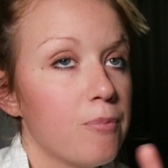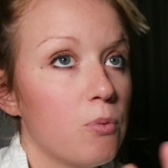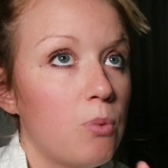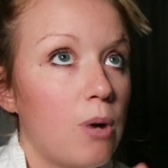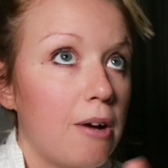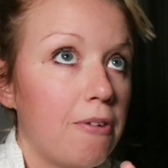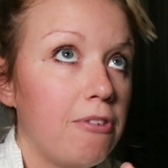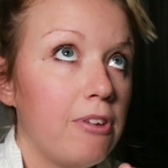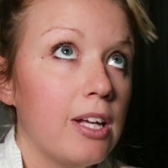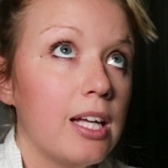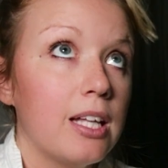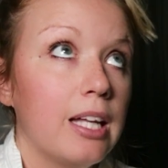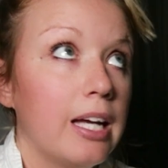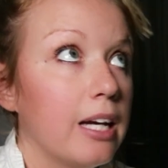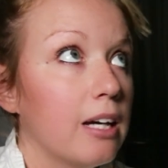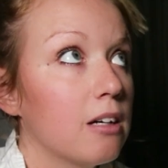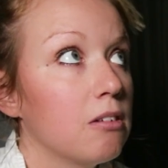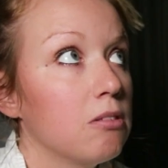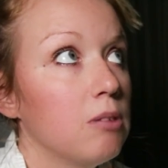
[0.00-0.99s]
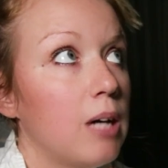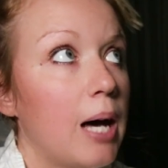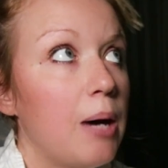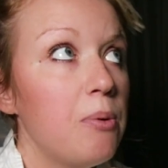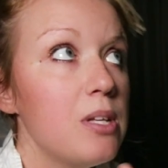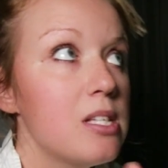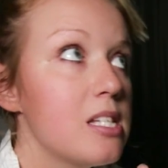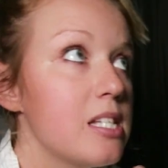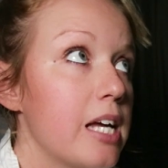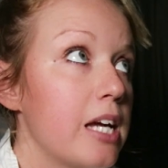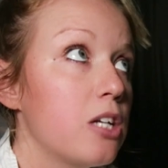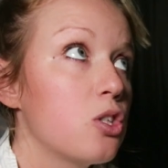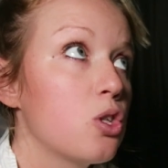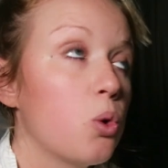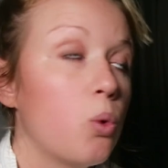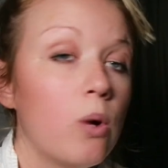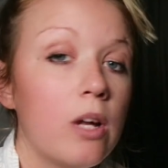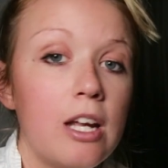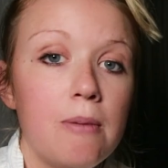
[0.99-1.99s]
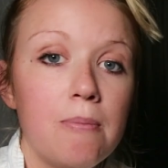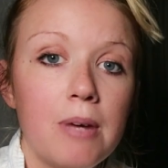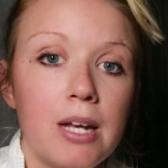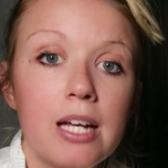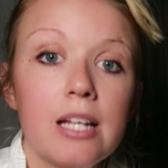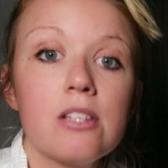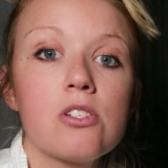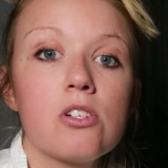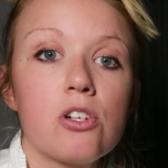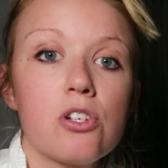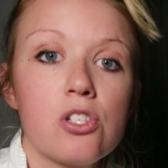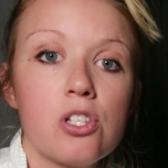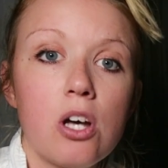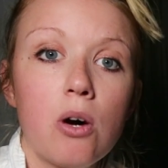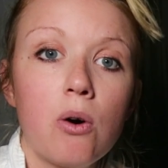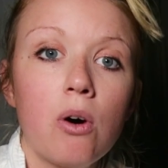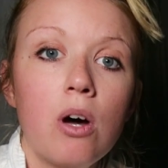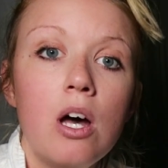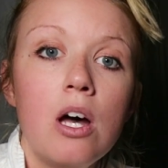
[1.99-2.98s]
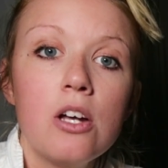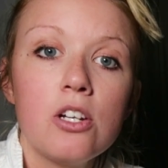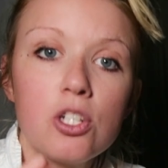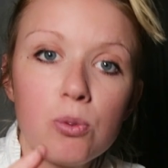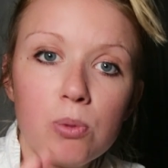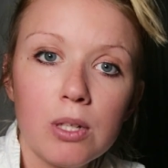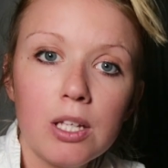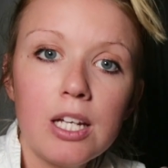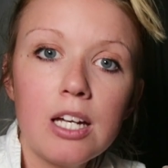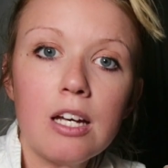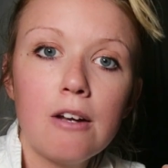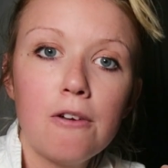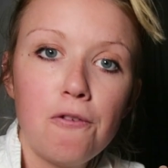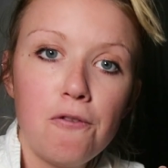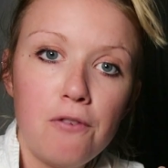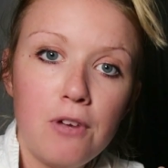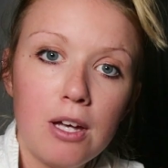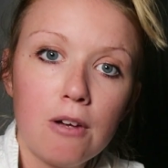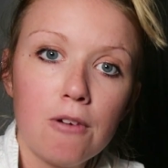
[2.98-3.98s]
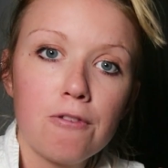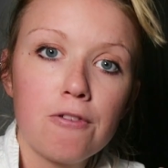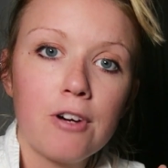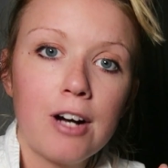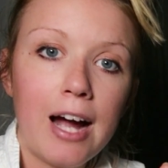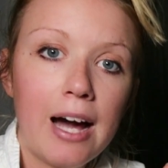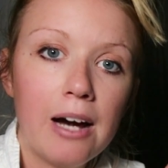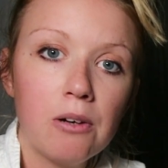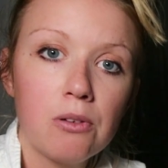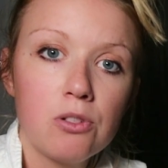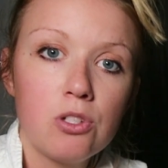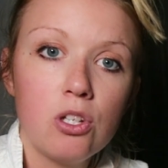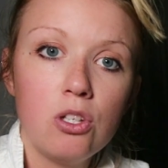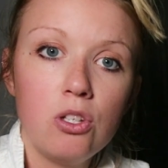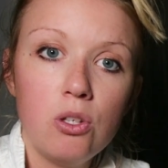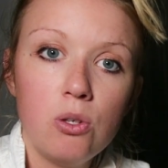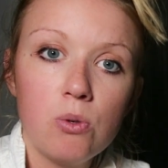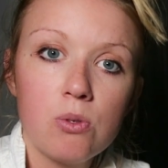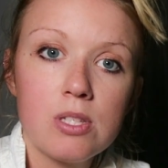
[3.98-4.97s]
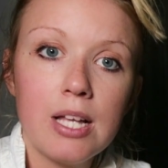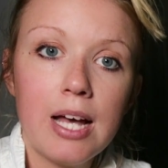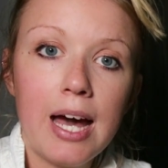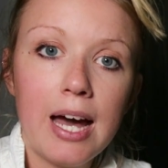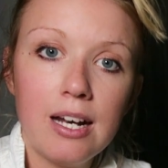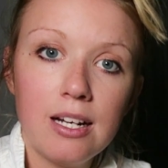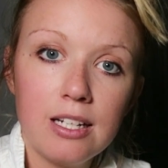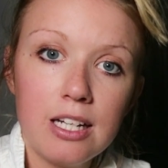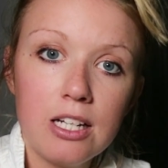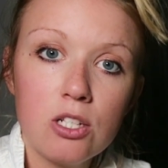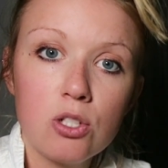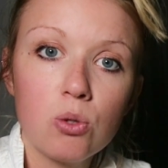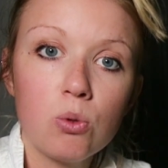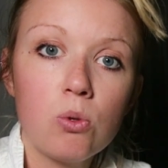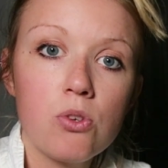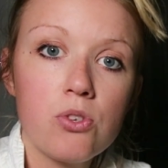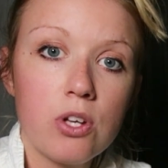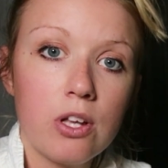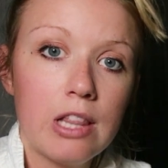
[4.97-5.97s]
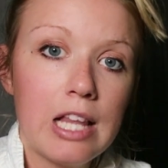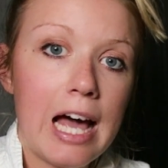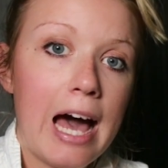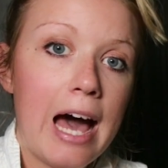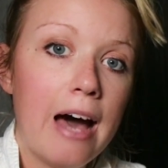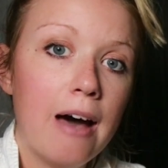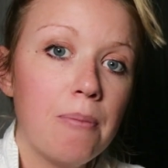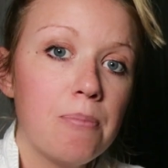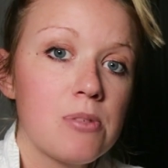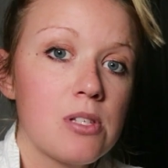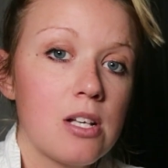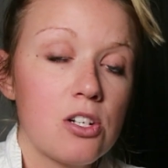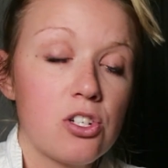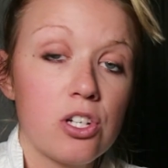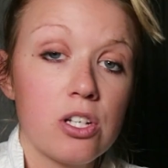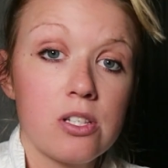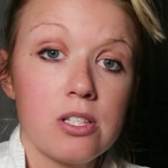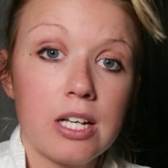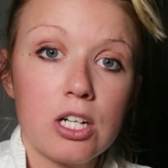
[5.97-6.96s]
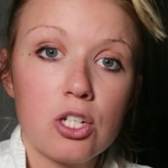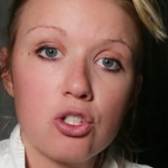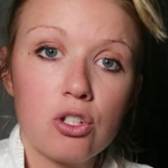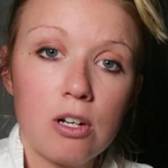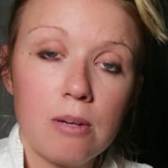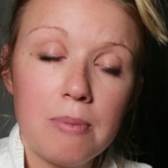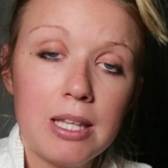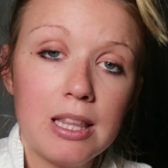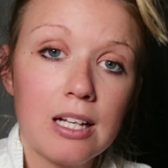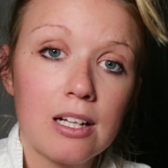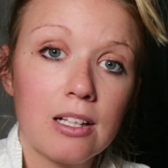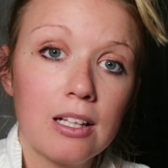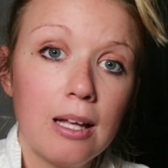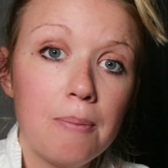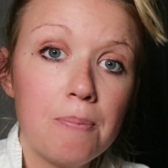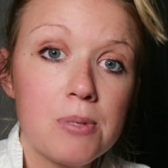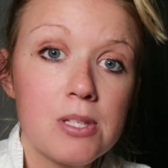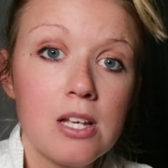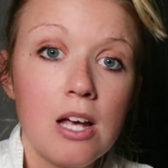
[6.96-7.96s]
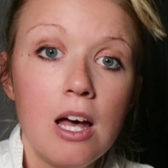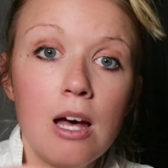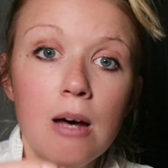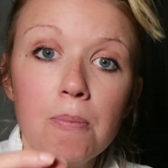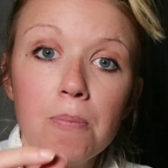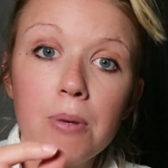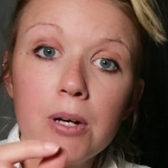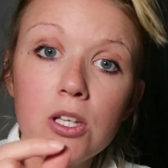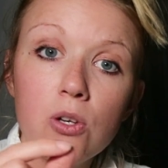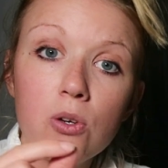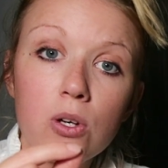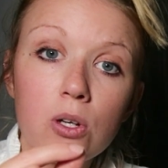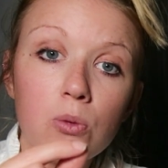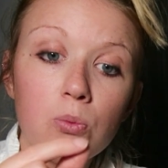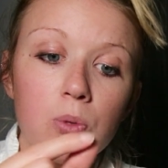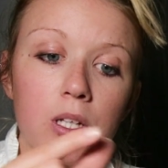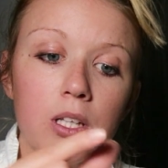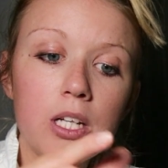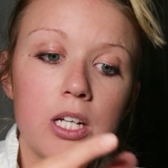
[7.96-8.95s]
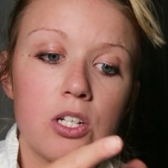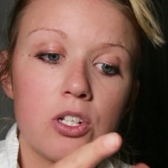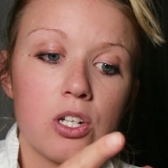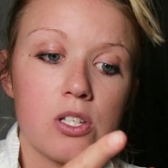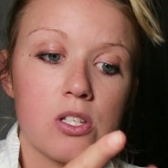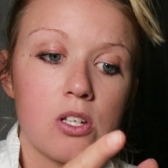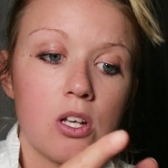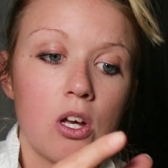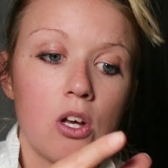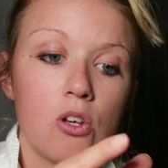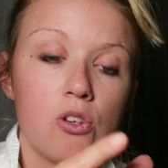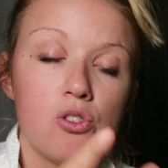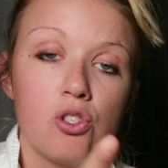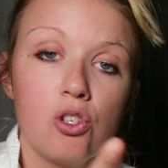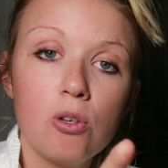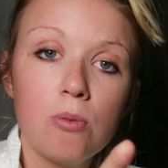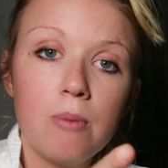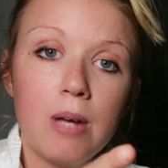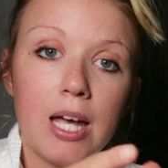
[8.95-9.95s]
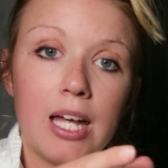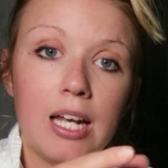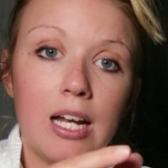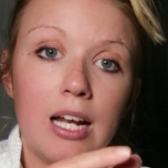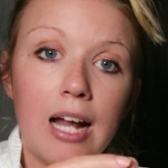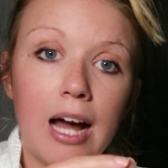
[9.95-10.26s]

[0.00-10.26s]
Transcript: roughly I would say 20 minutes or so to really get a feel for how to use the editing tools on the app, such as like trimming the clips. But you can really just zoom in